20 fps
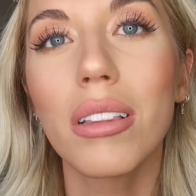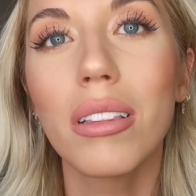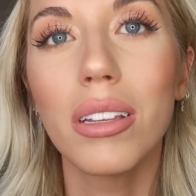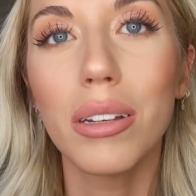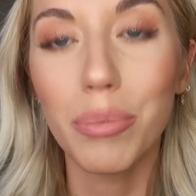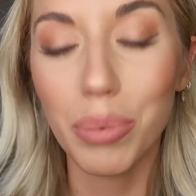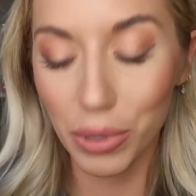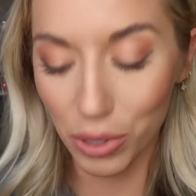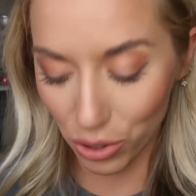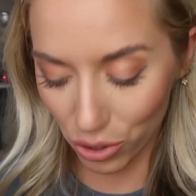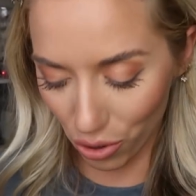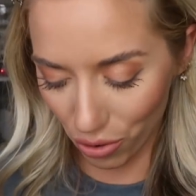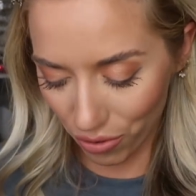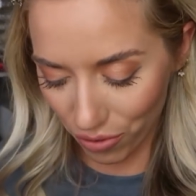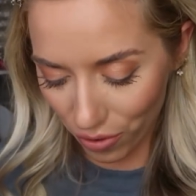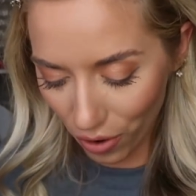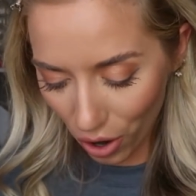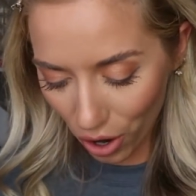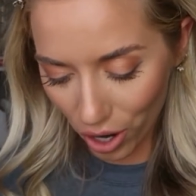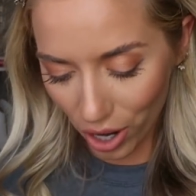the lip so
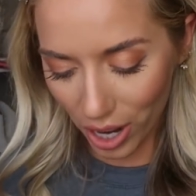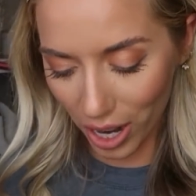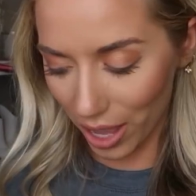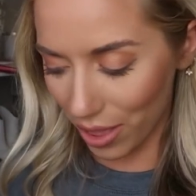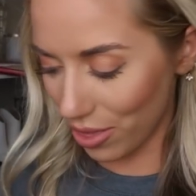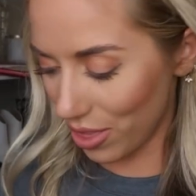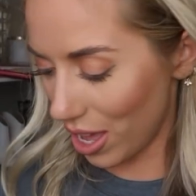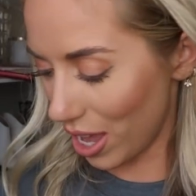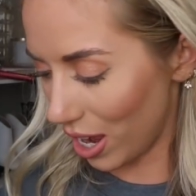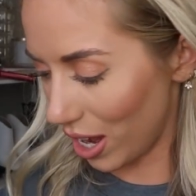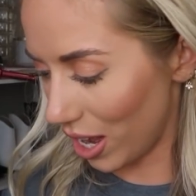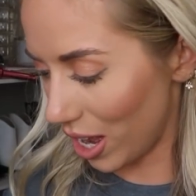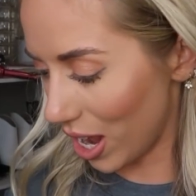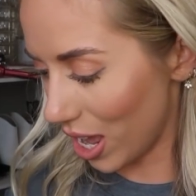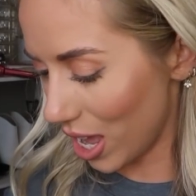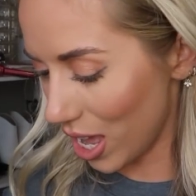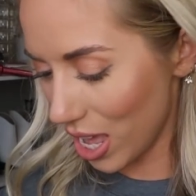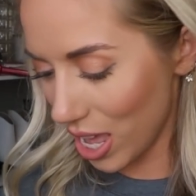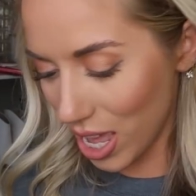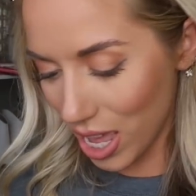far, and then